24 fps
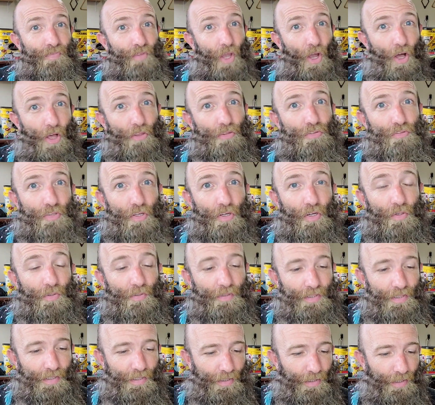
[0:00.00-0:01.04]

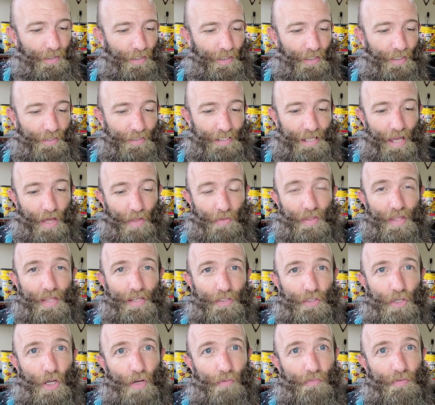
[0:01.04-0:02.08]
Also, now
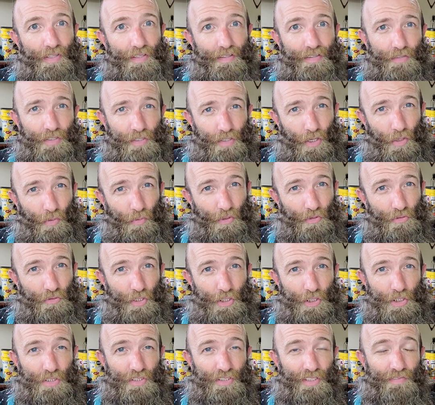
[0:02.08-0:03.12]
that COVID
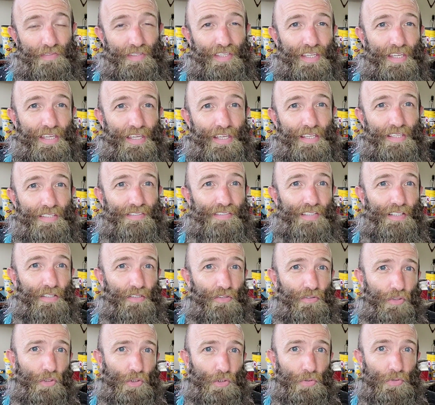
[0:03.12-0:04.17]
restrictions have eased and
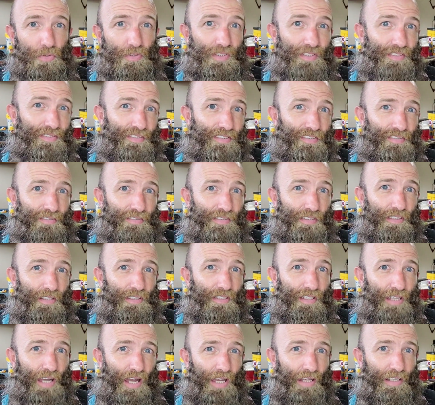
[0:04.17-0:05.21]
the social
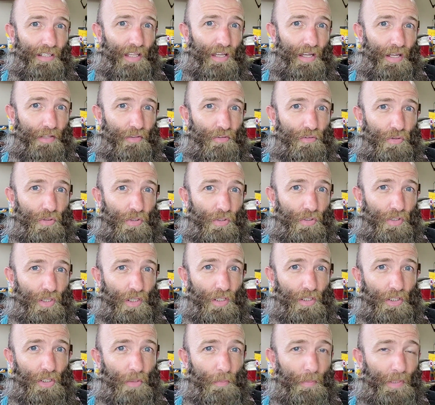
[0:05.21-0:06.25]
distancing guidelines are
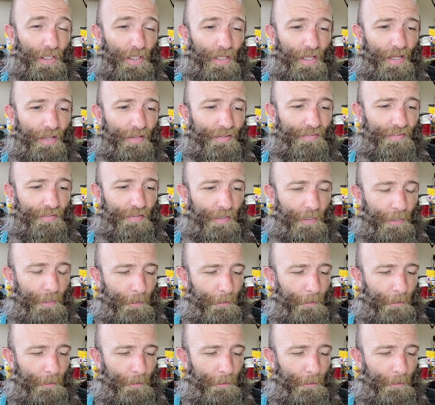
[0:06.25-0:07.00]
a little bit less,